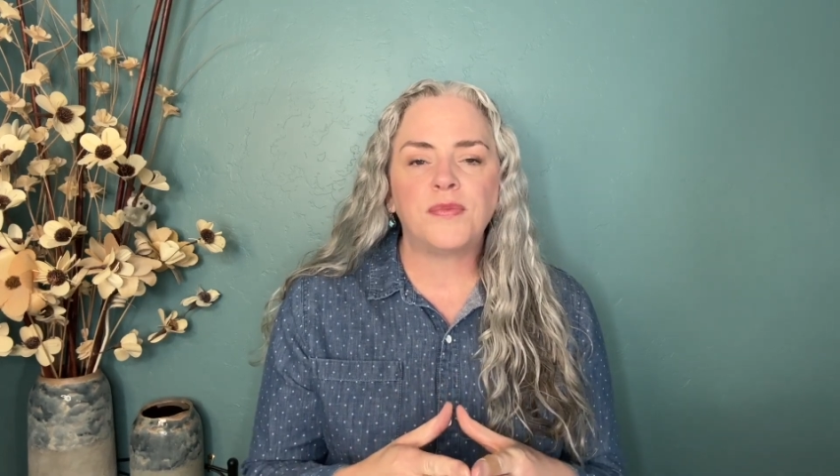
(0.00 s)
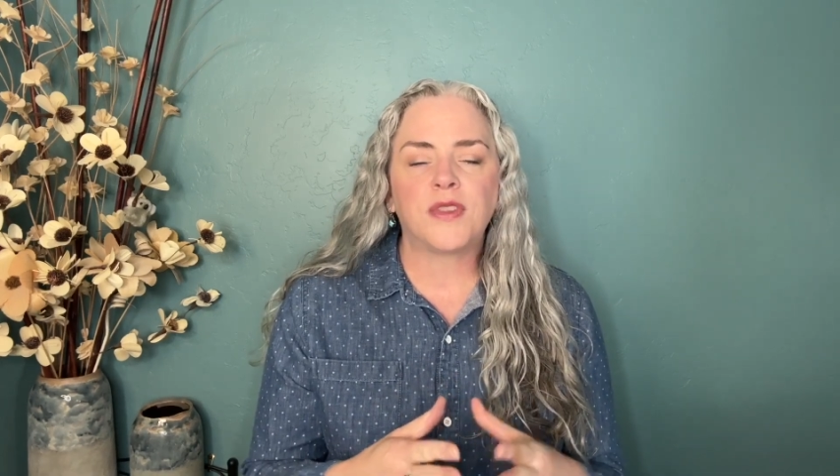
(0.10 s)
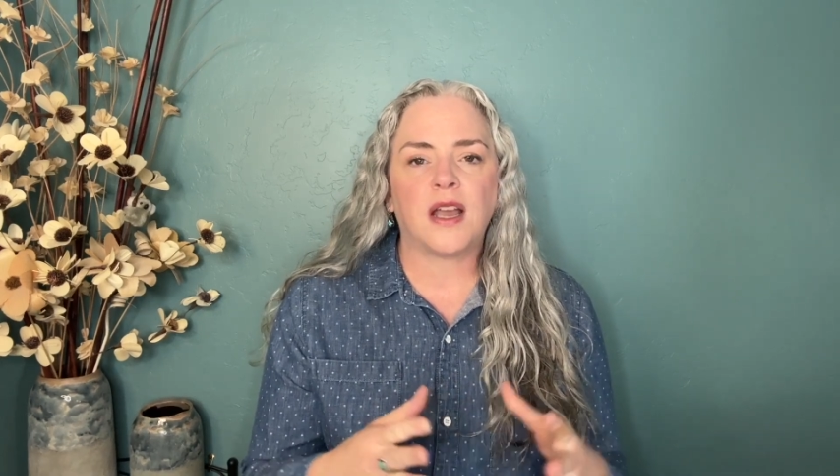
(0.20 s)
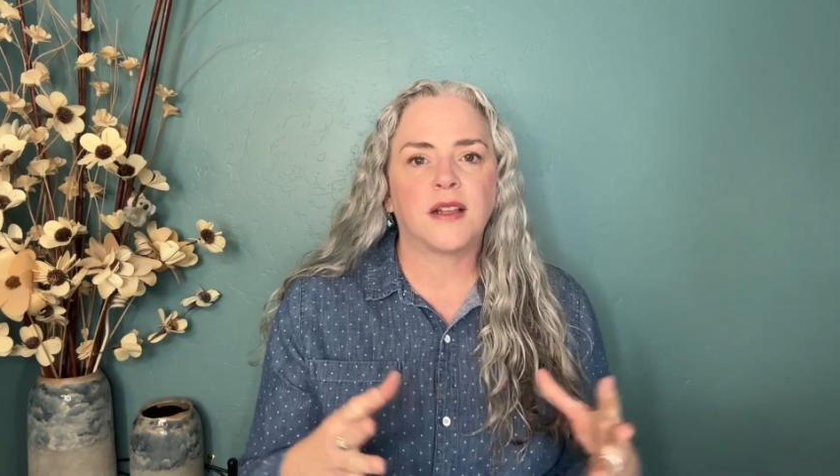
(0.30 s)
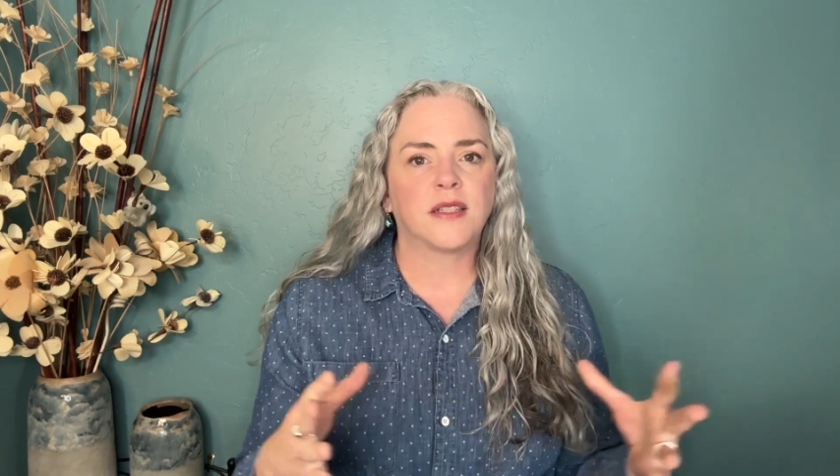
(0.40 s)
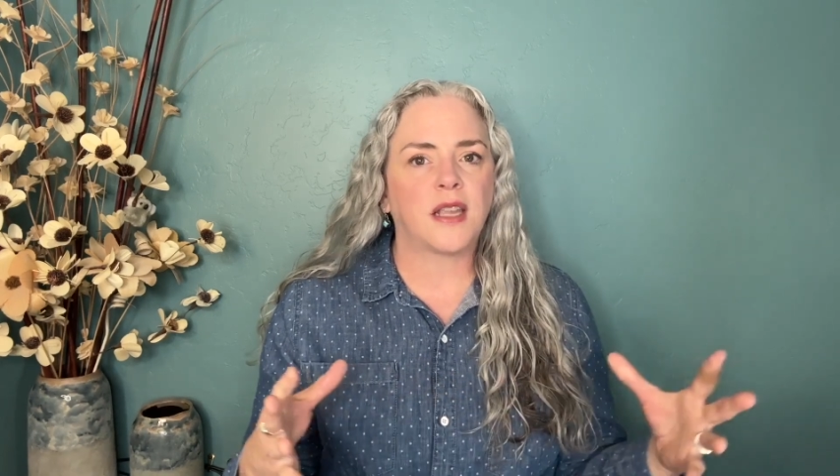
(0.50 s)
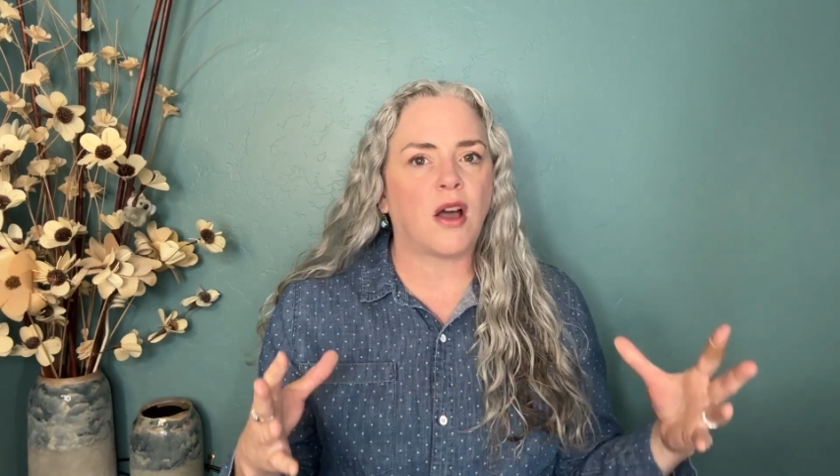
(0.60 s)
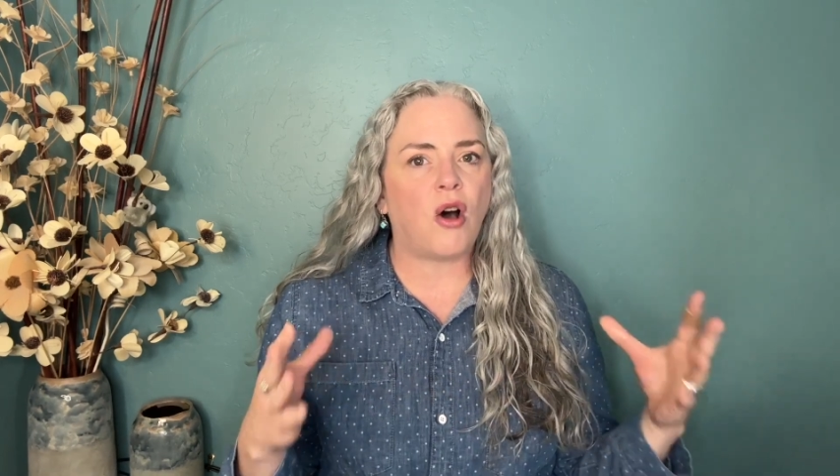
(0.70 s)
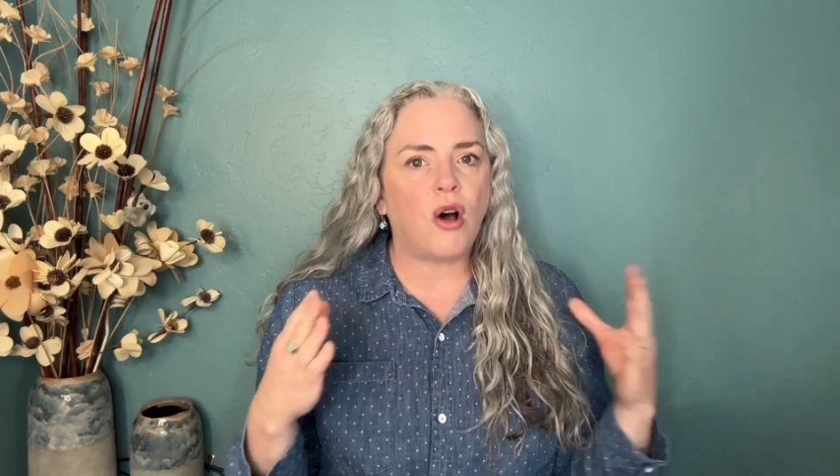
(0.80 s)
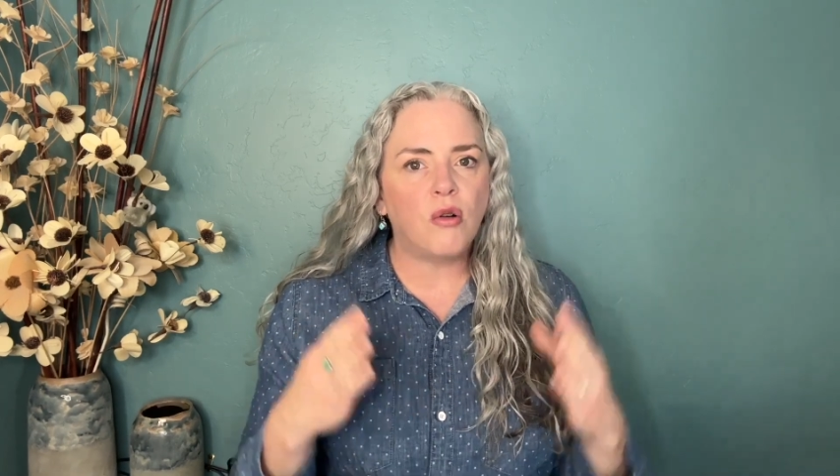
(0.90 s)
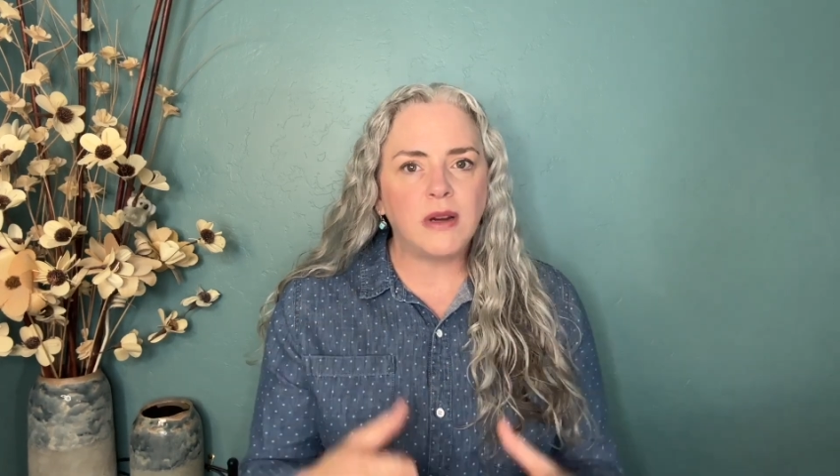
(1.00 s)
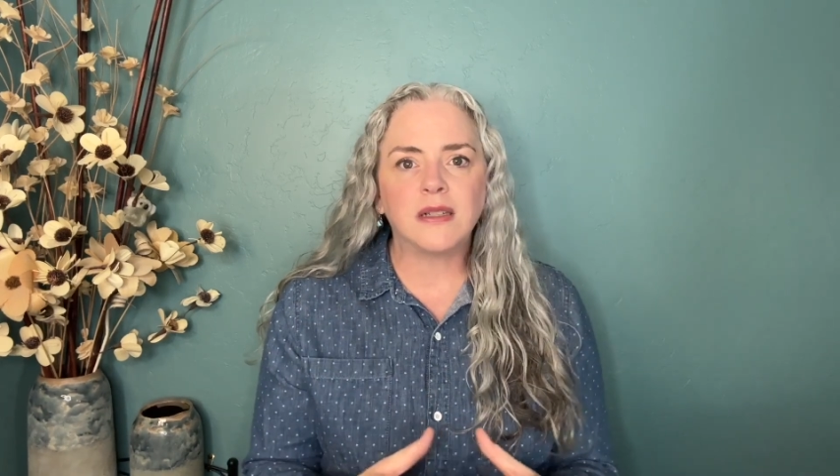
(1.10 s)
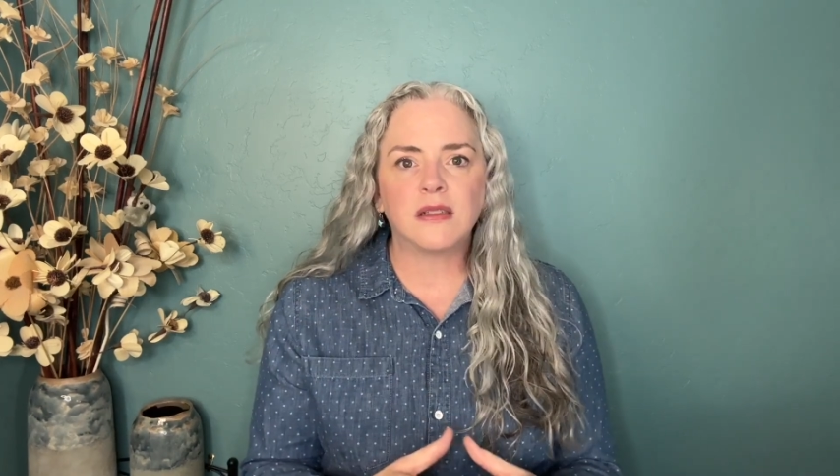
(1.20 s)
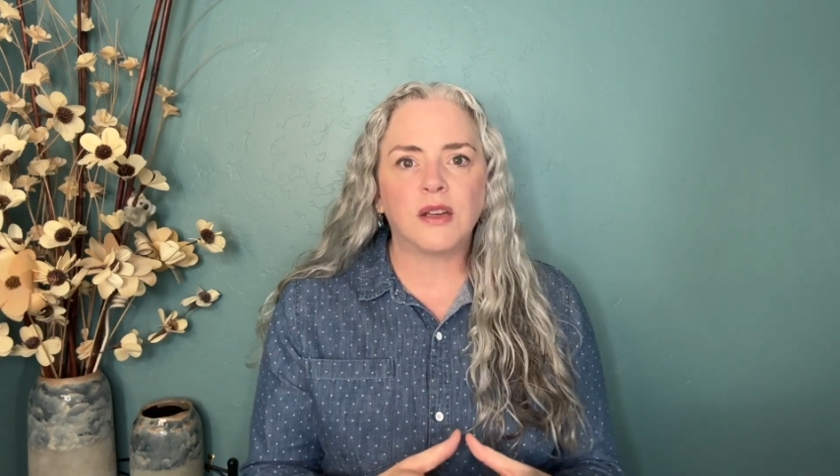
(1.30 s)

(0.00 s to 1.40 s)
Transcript: That's always a